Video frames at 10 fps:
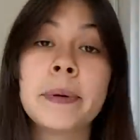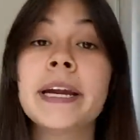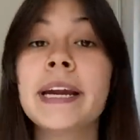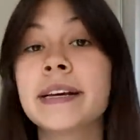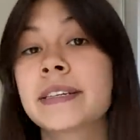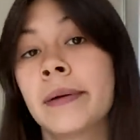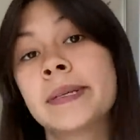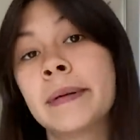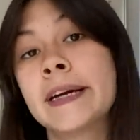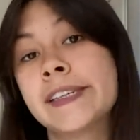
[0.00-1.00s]
But it has come
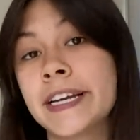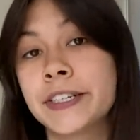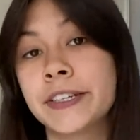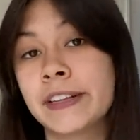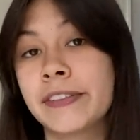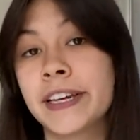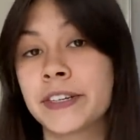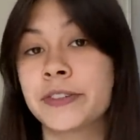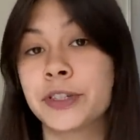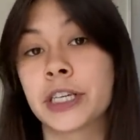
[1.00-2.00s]
to my attention that this
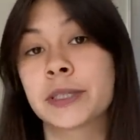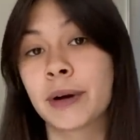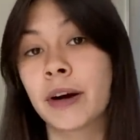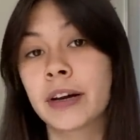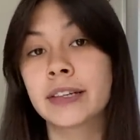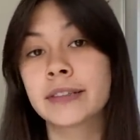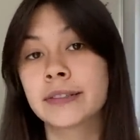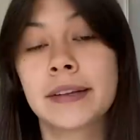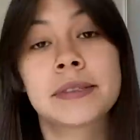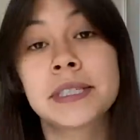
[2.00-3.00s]
is just broken
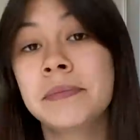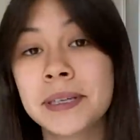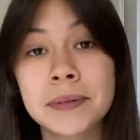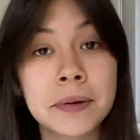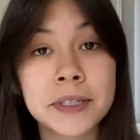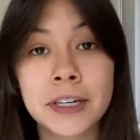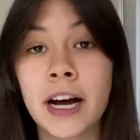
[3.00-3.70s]
and simply won't turn